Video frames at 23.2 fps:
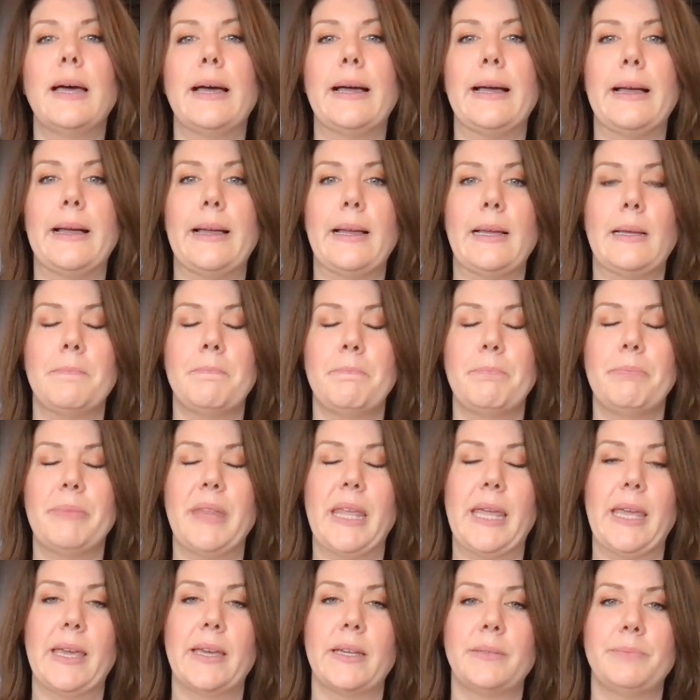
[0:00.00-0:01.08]

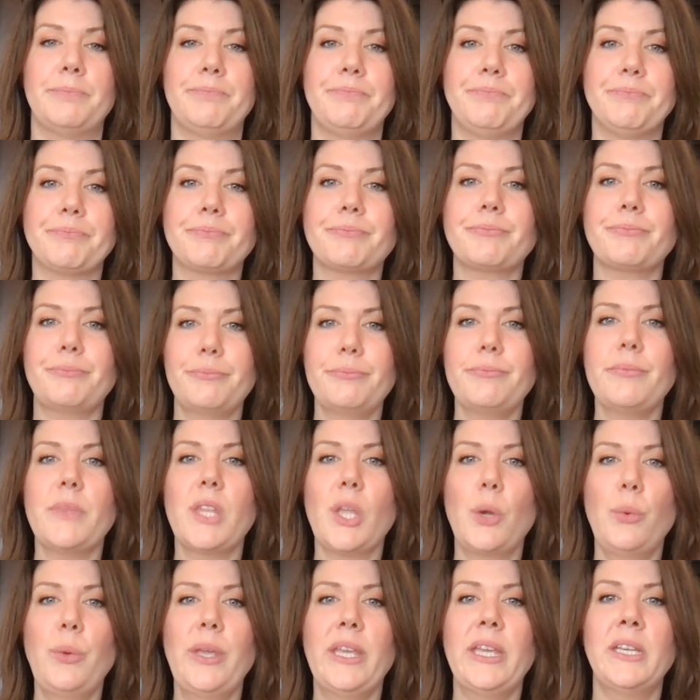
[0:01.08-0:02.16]
And
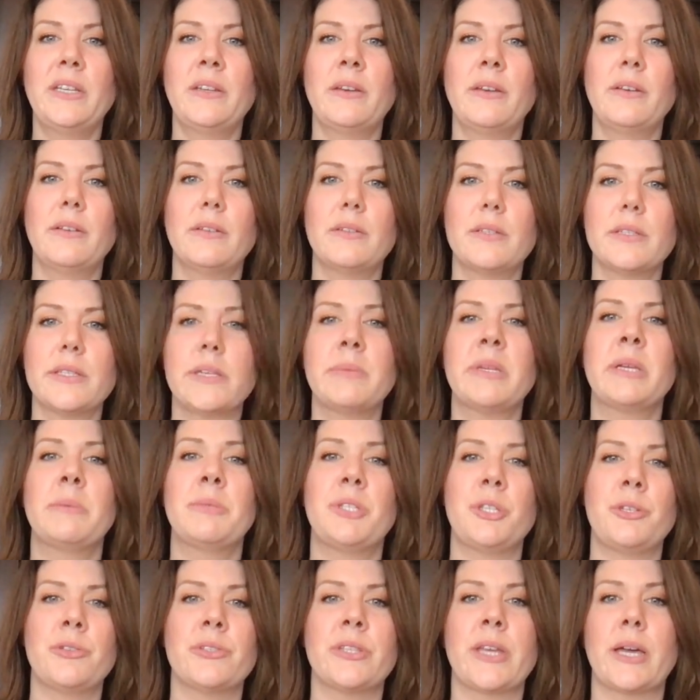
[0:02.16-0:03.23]
we can
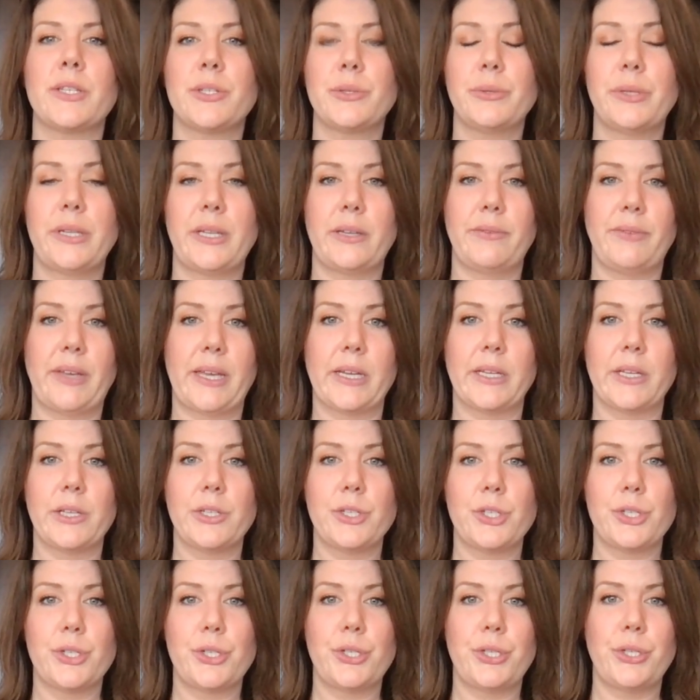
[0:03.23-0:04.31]
sometimes use that to an
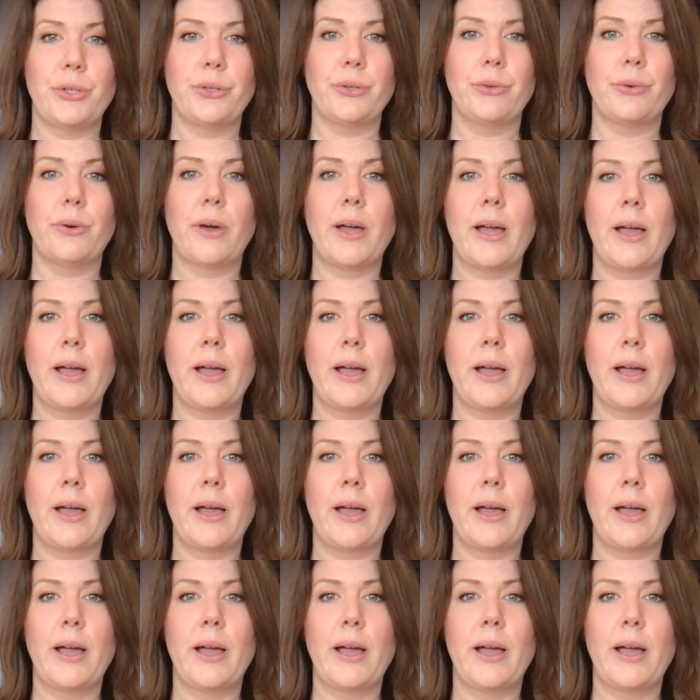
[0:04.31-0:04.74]
advantage to